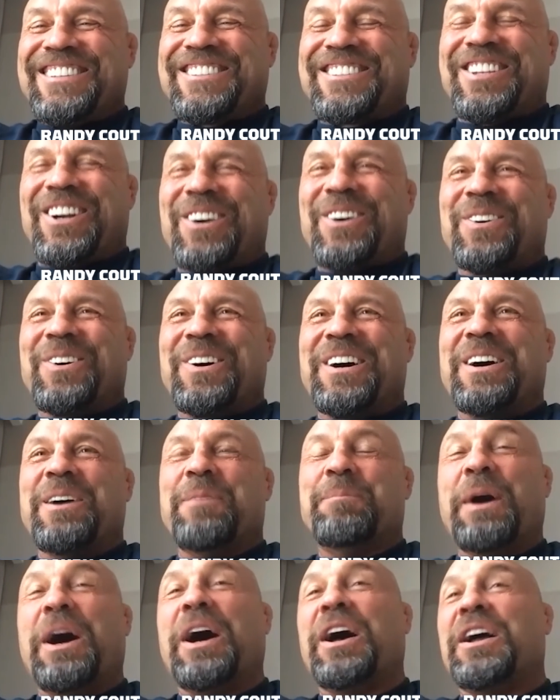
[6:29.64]
so,
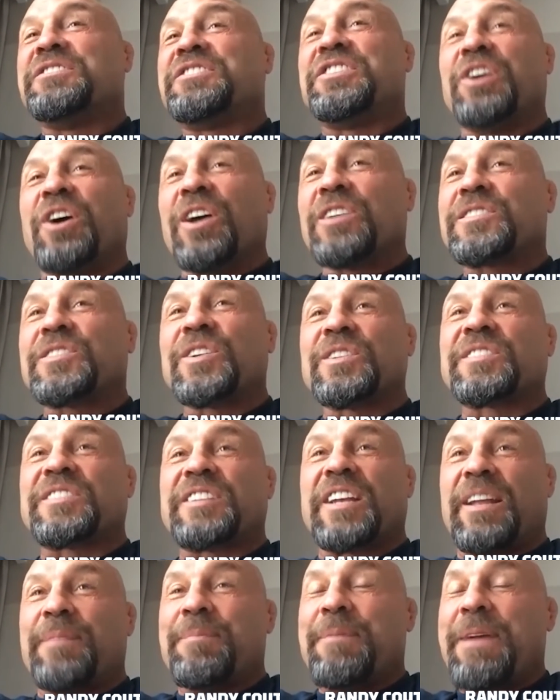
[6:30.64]
uh, but she also
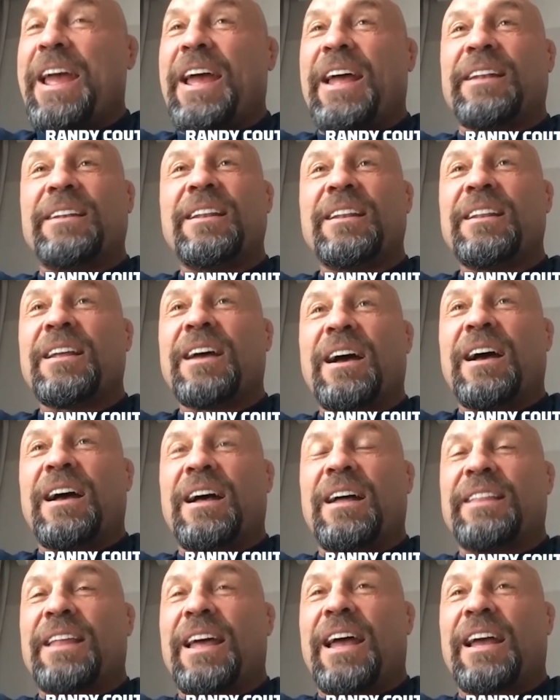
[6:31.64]
said, "Man,
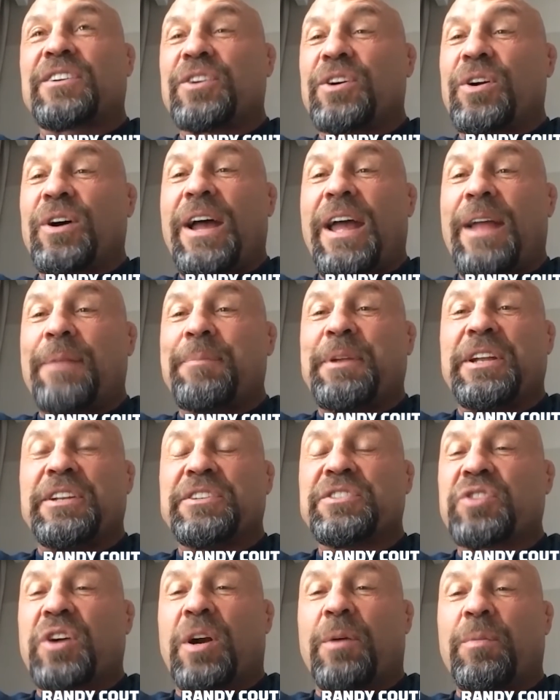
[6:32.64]
uh, that girl had me
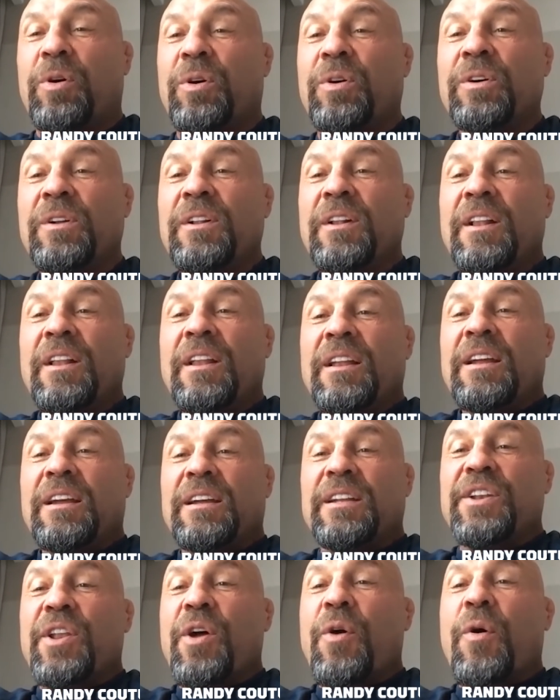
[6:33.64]
in trouble."
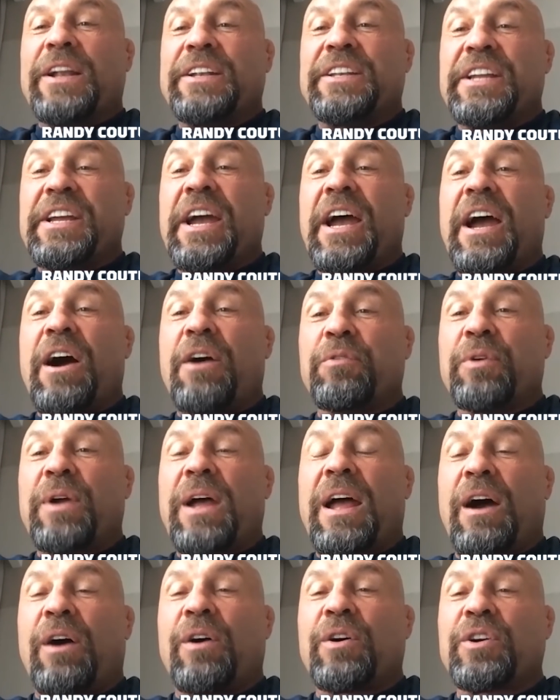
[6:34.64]
had no idea how
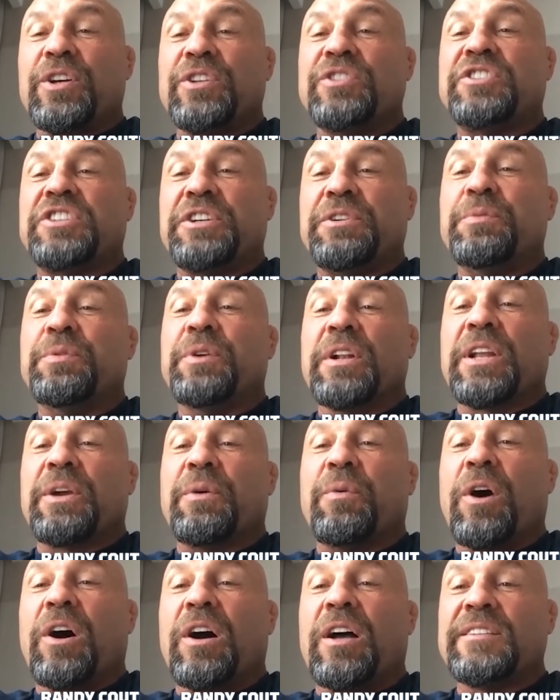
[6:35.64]
how good she really
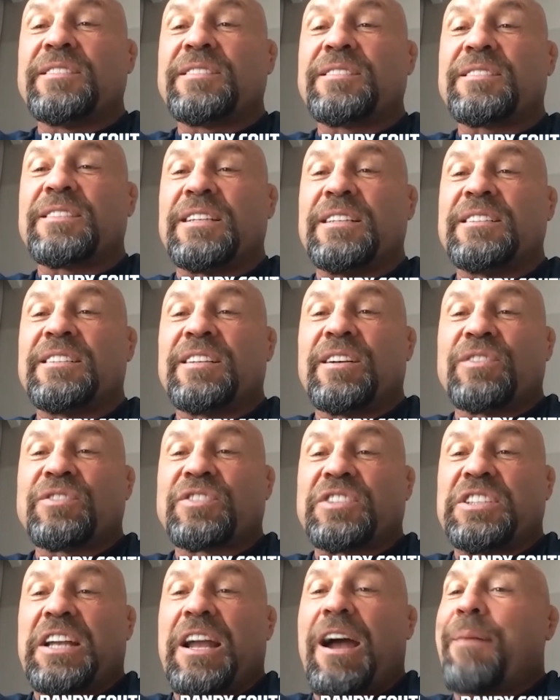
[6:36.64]
was until
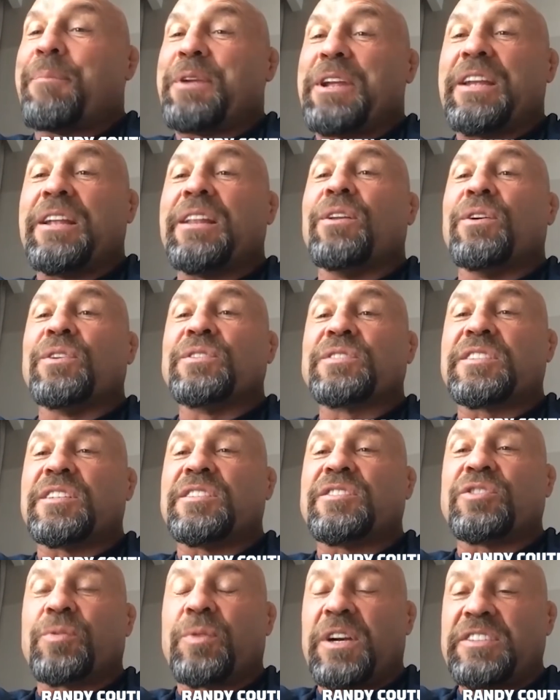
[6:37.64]
she got me in those
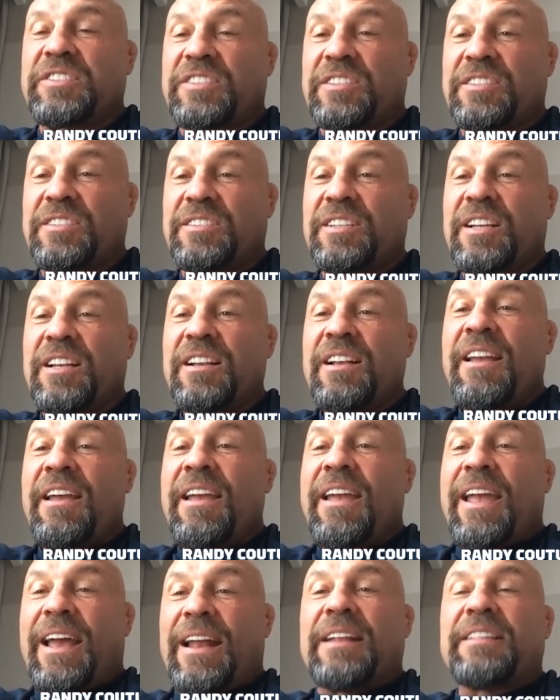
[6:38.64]
situations.
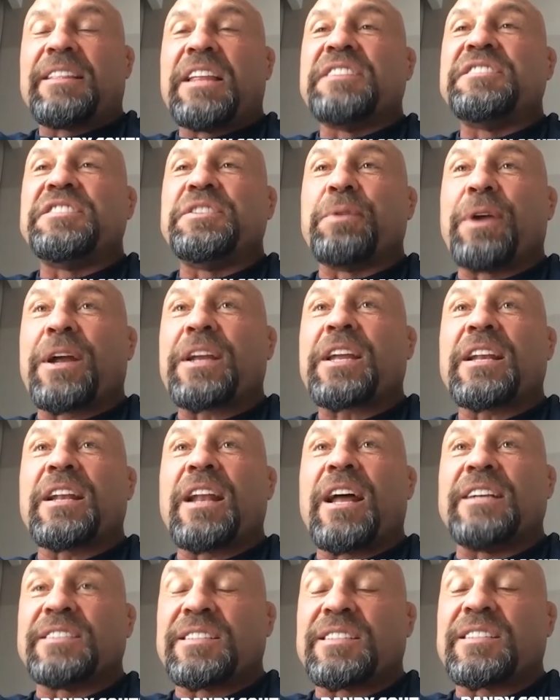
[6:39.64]
And I think she
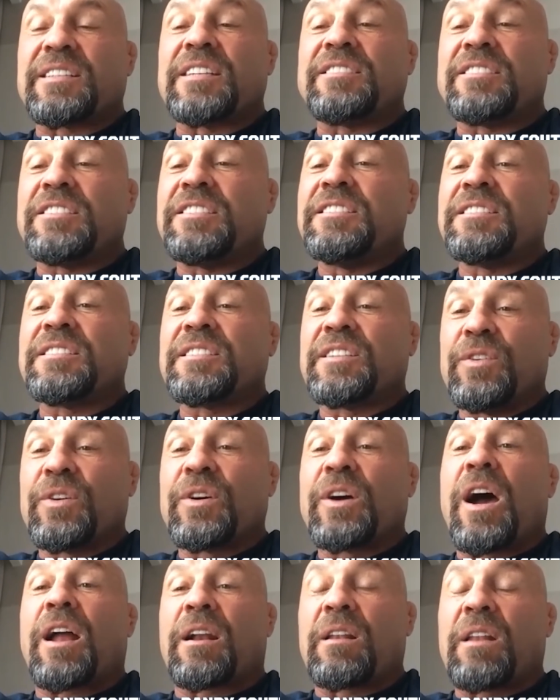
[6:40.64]
recognizes that she's still
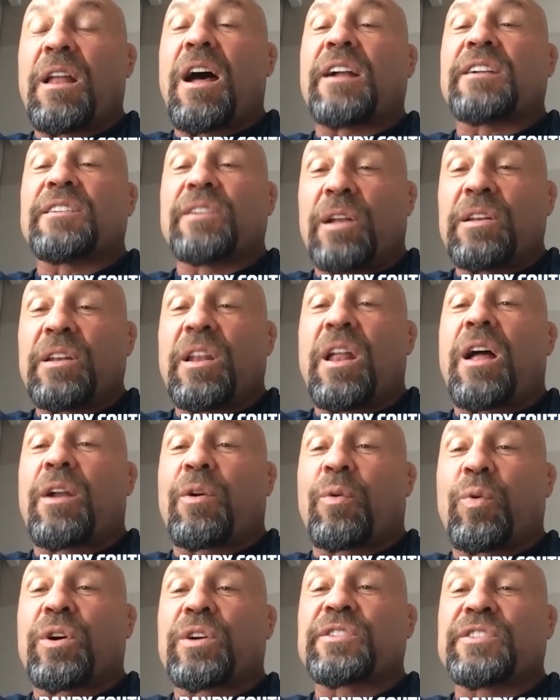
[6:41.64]
got a lot a lot
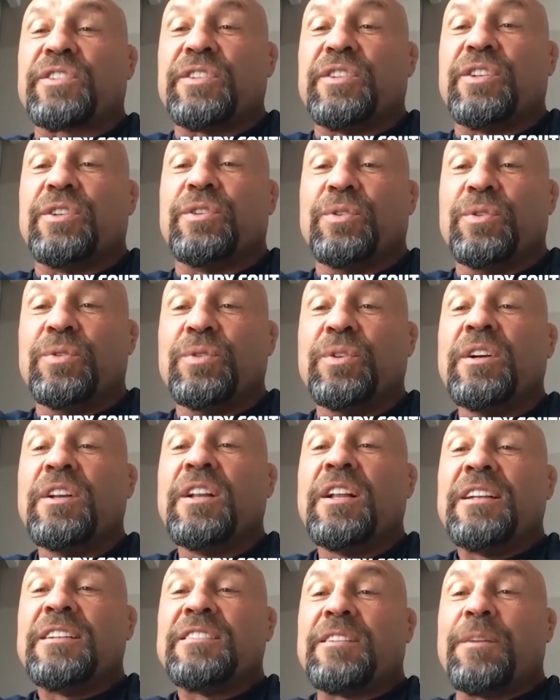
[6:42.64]
of work to do
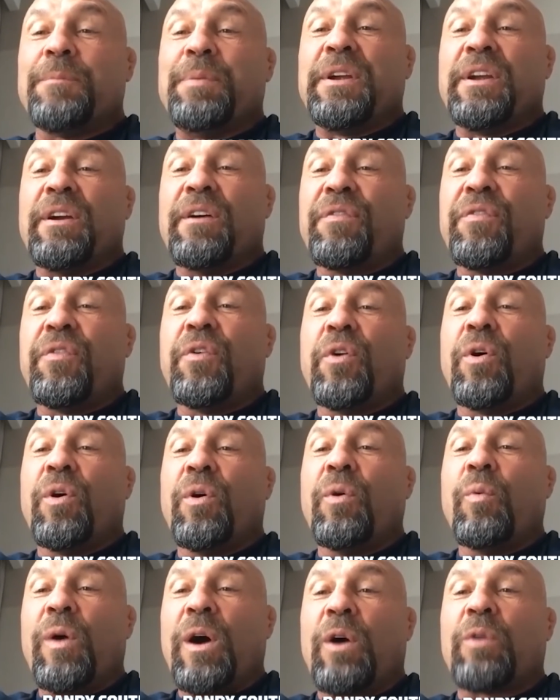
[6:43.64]
to be a
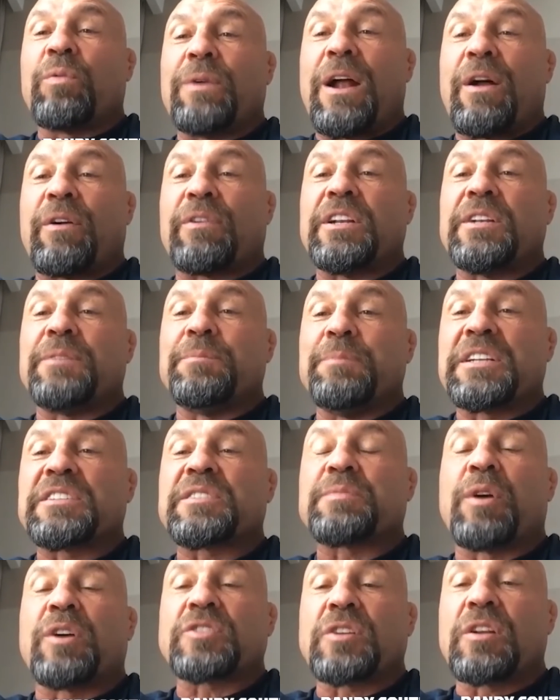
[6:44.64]
full, well-rounded
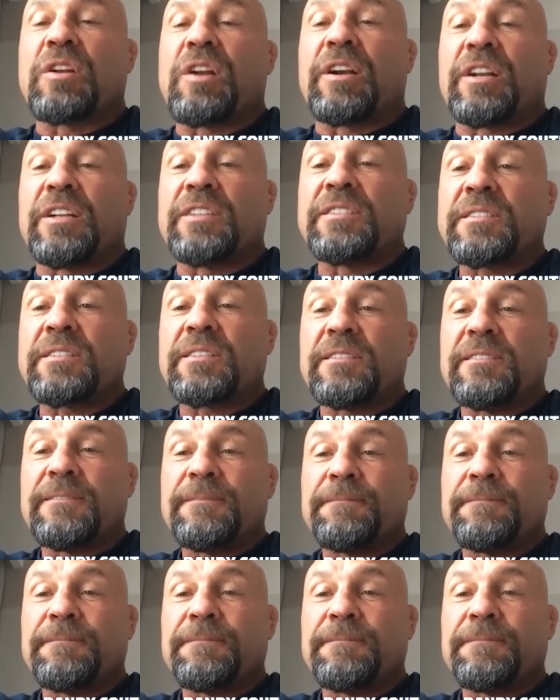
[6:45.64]
mixed martial artist.